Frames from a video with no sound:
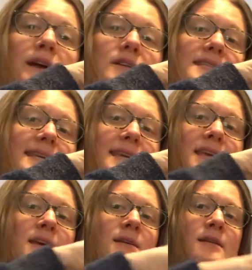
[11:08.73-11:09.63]
our D,
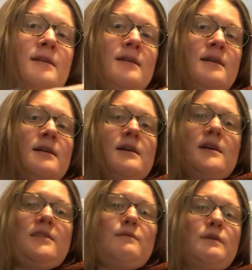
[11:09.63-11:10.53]

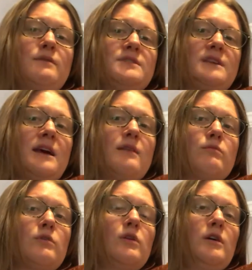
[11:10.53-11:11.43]
and then we just kind
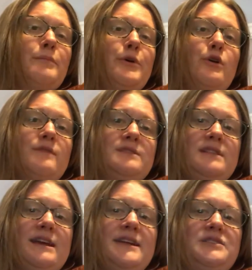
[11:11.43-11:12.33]
of roll our bow over to the
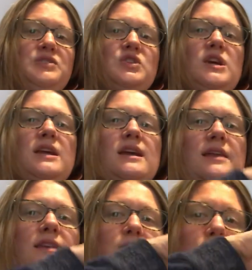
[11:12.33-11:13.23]
A string
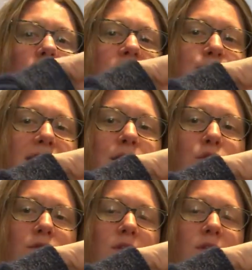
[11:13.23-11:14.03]
and then roll it back over.